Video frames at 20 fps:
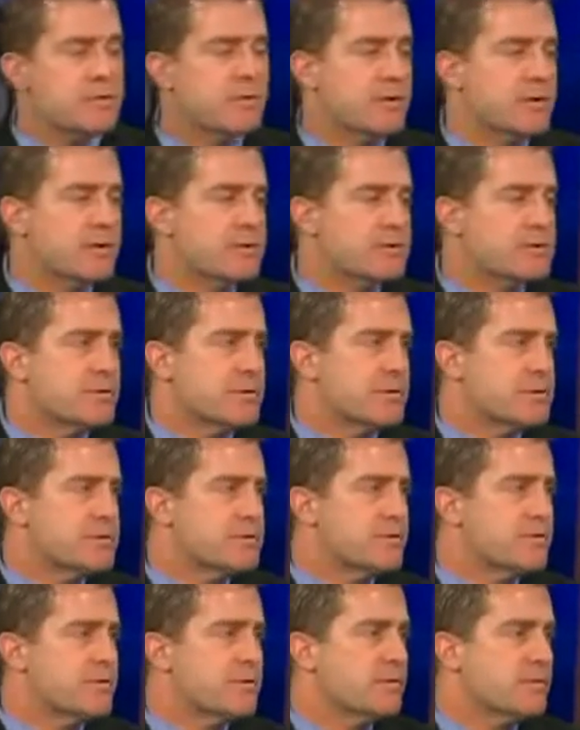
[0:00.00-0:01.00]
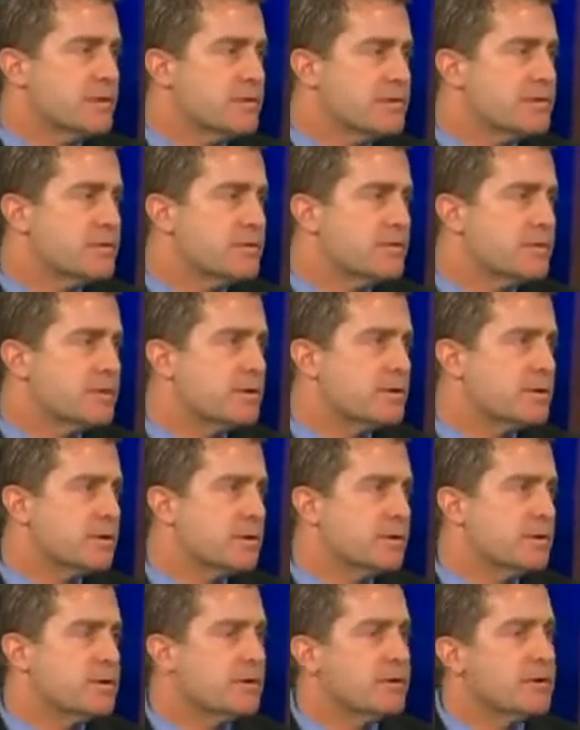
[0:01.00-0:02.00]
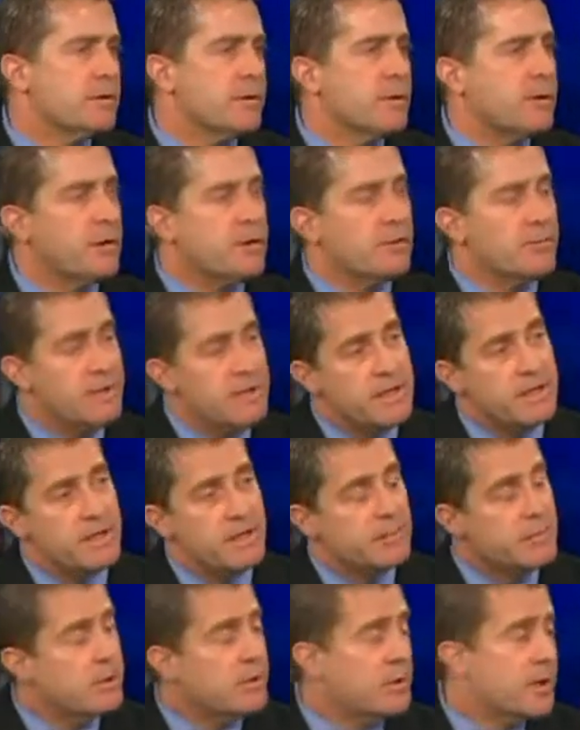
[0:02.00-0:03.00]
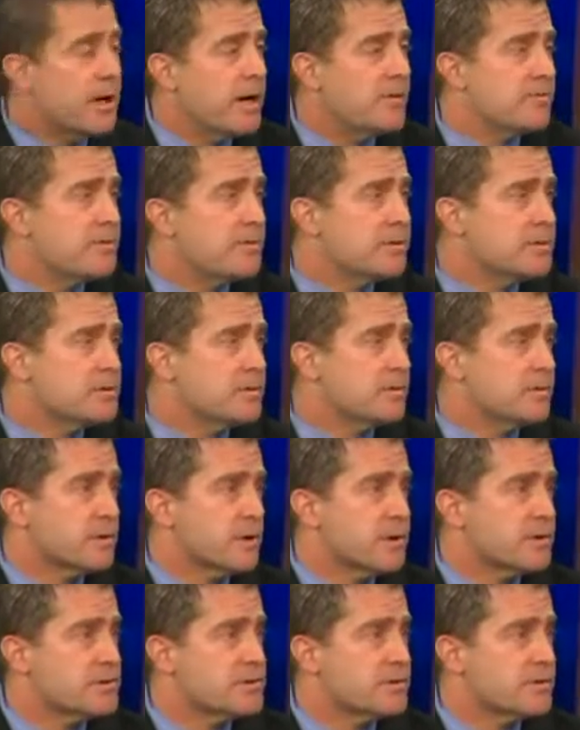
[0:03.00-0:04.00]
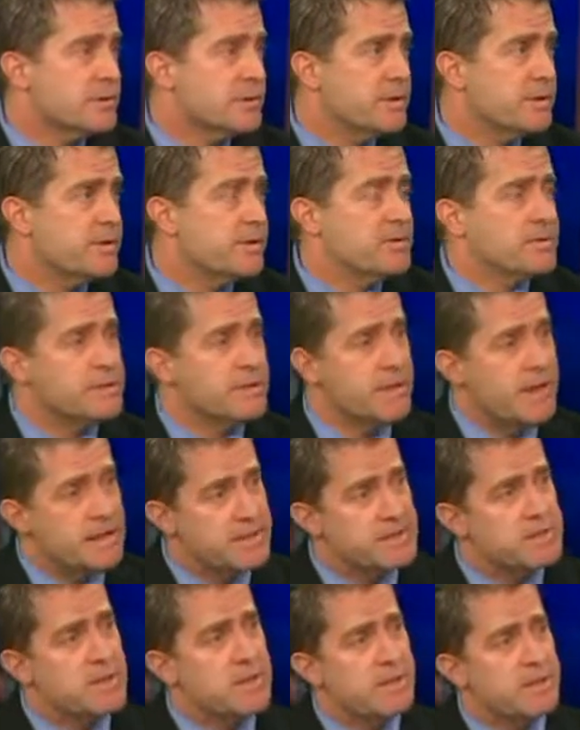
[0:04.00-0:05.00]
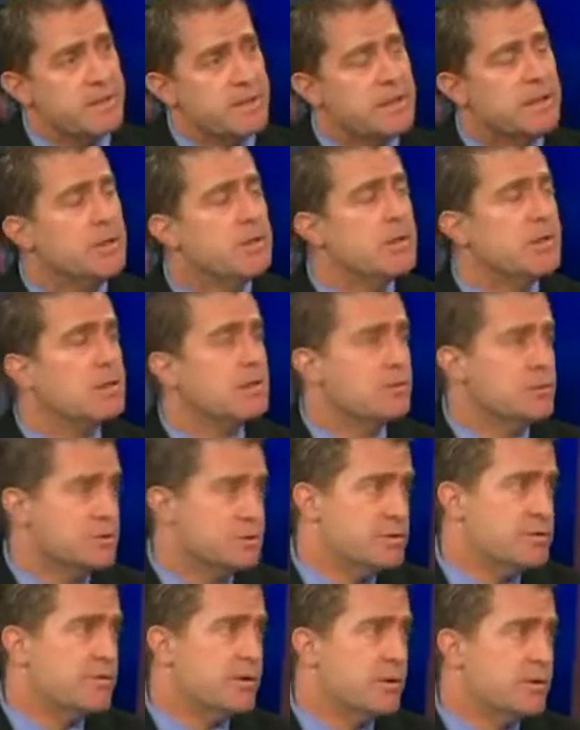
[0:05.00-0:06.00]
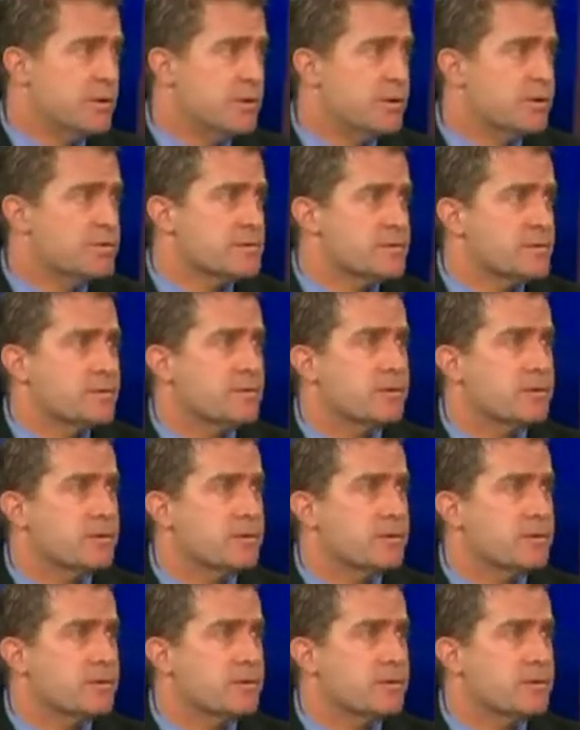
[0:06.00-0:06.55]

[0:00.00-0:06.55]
embryo transfer. We typically, our mean number or average over the last 3 years in that setting was 2 embryos.